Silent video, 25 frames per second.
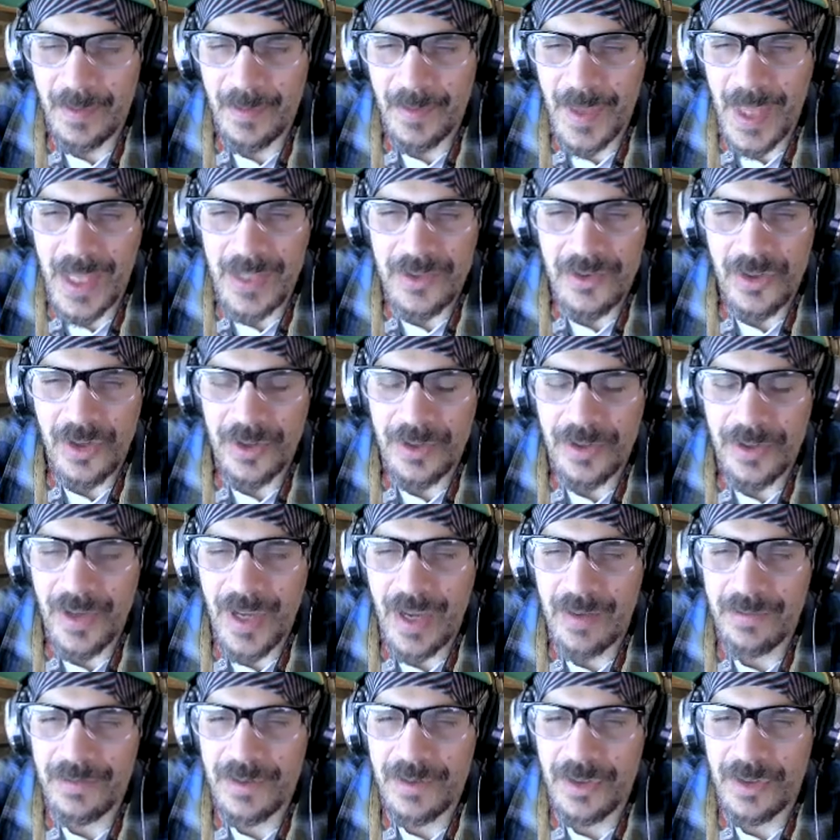That's all you
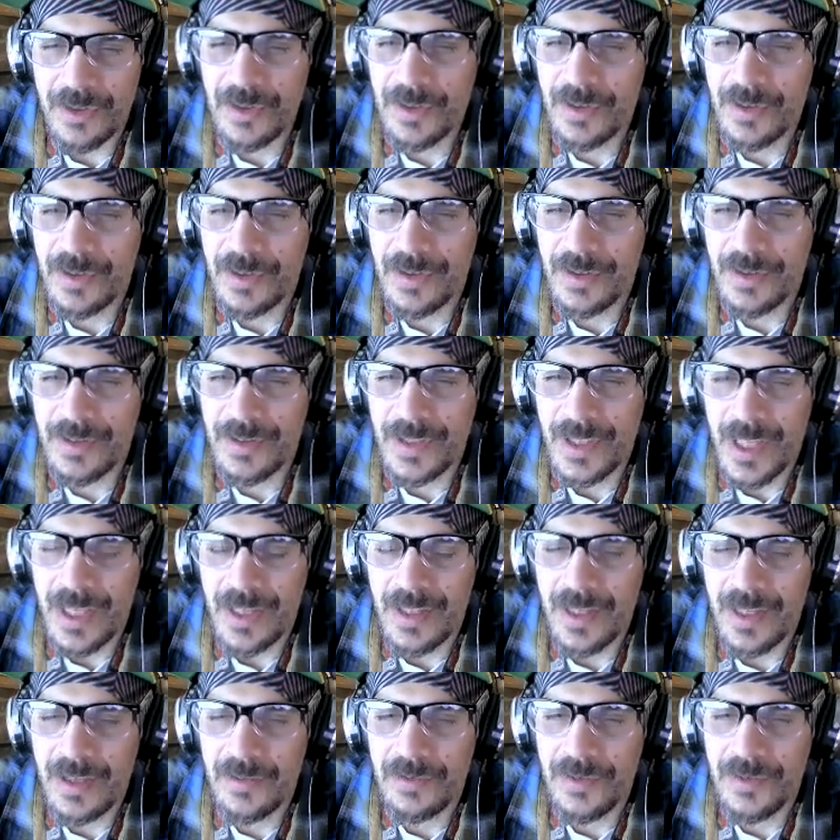have to do.
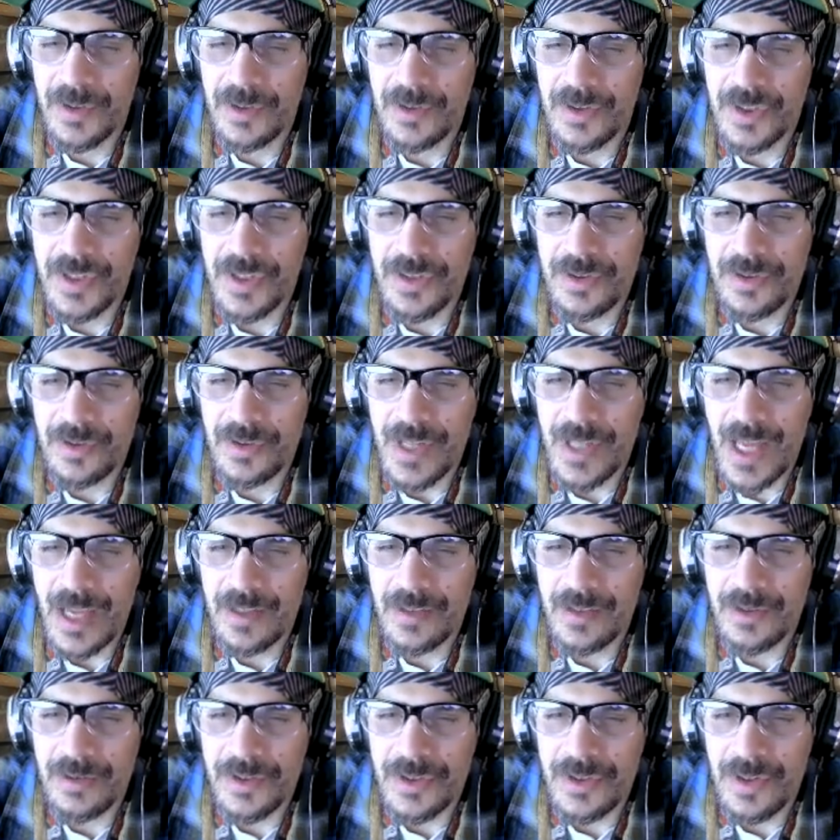And if you just do
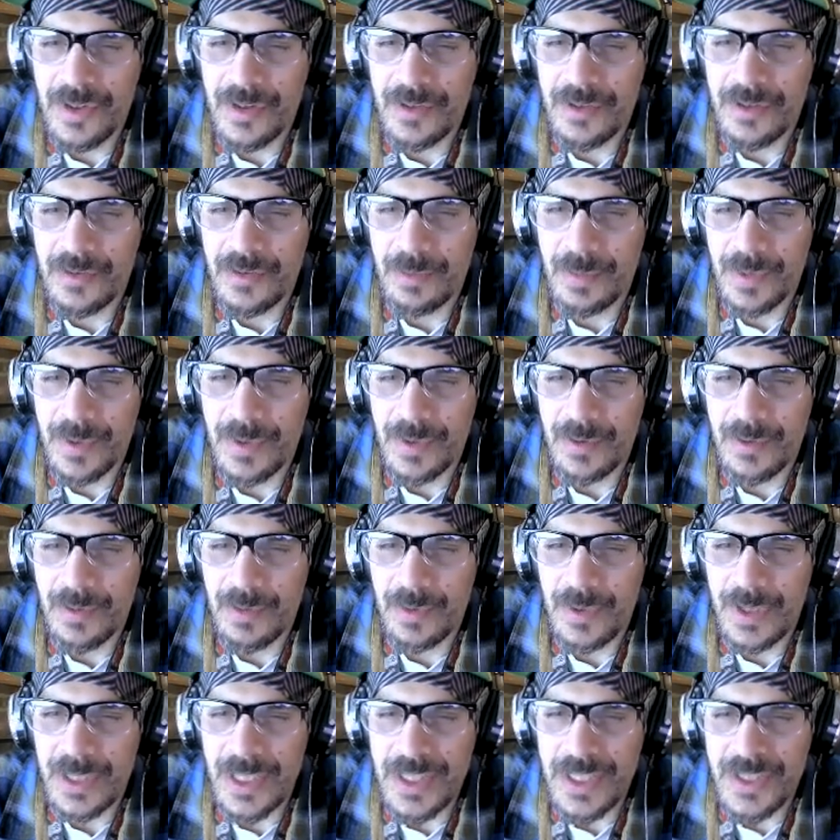that, you'll start to be
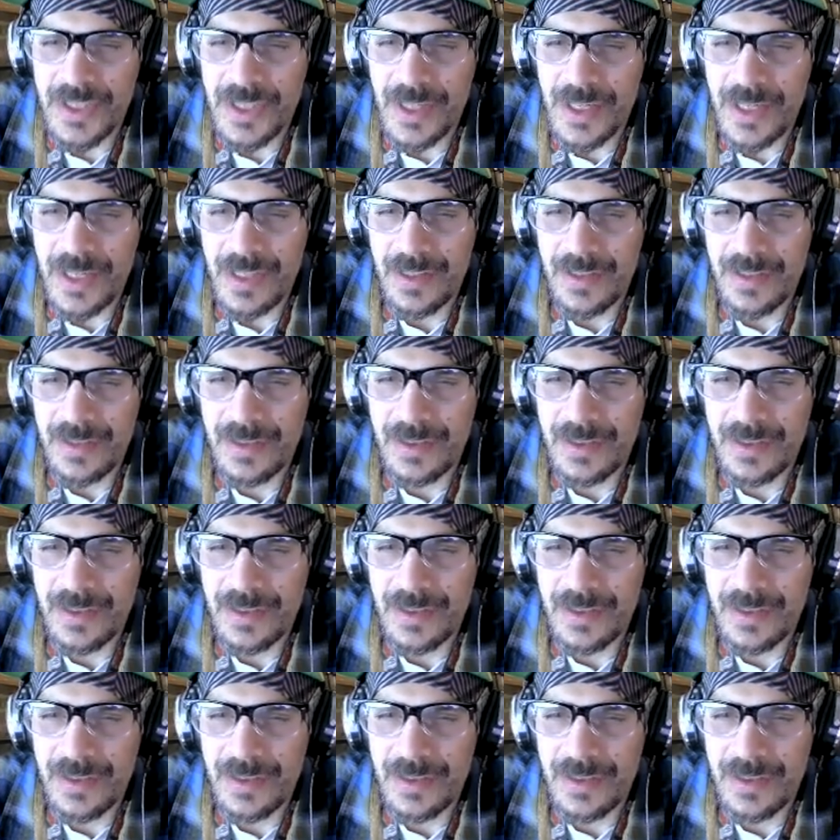listening.